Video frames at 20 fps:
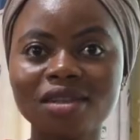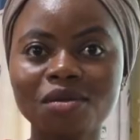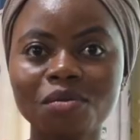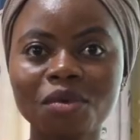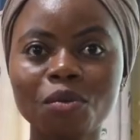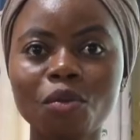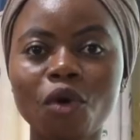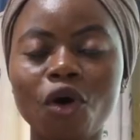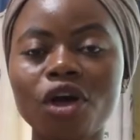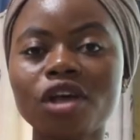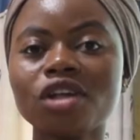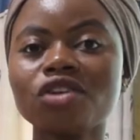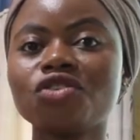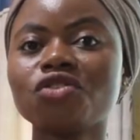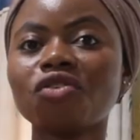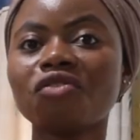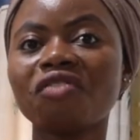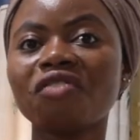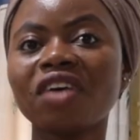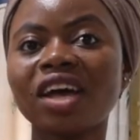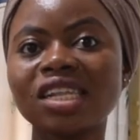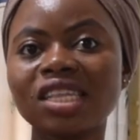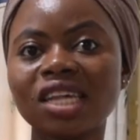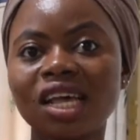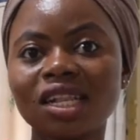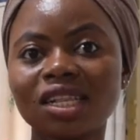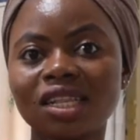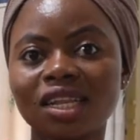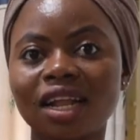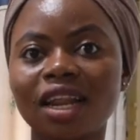to be more
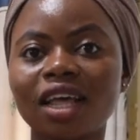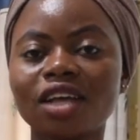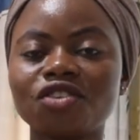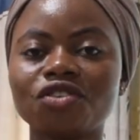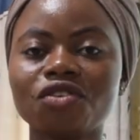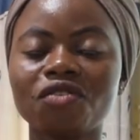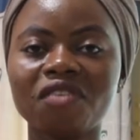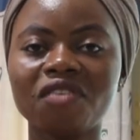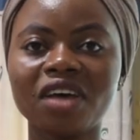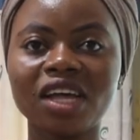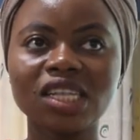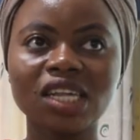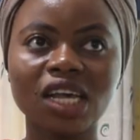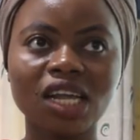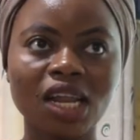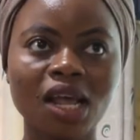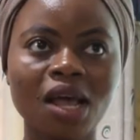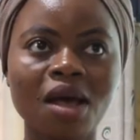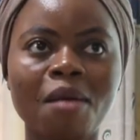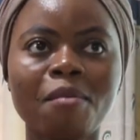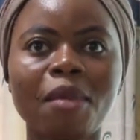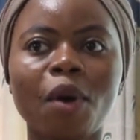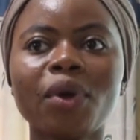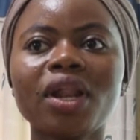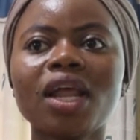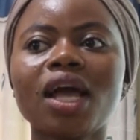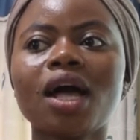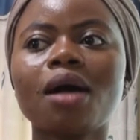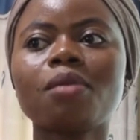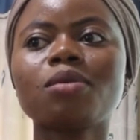introverted than extroverted. But
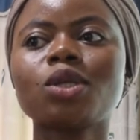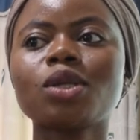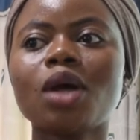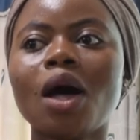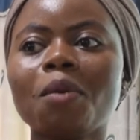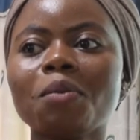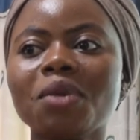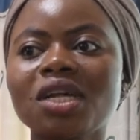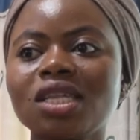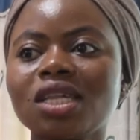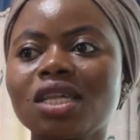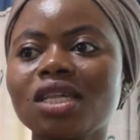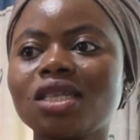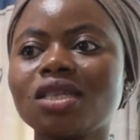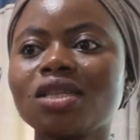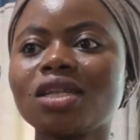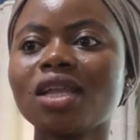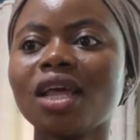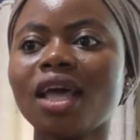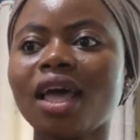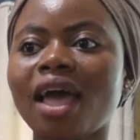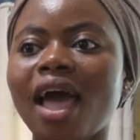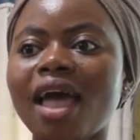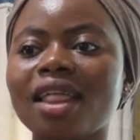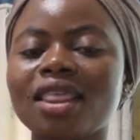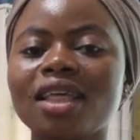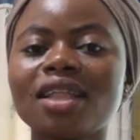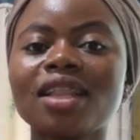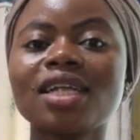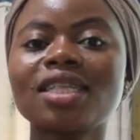when it comes to our meetings today, I
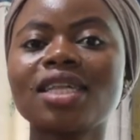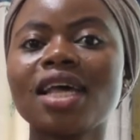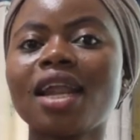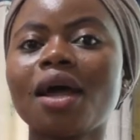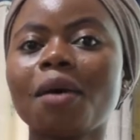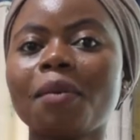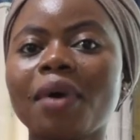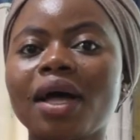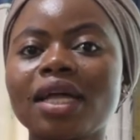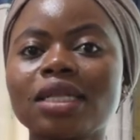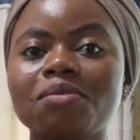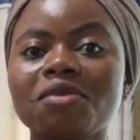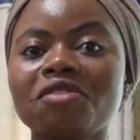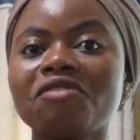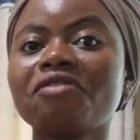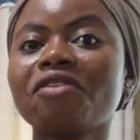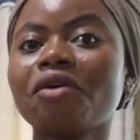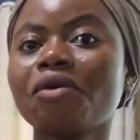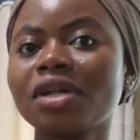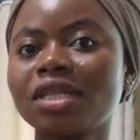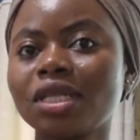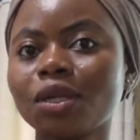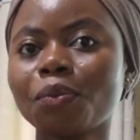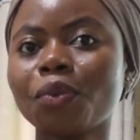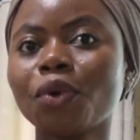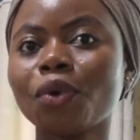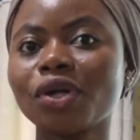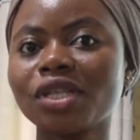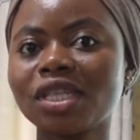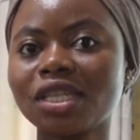think the turnout has been very
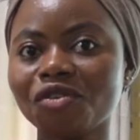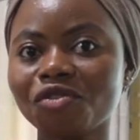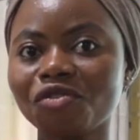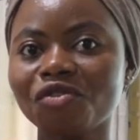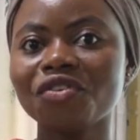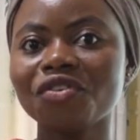supportive.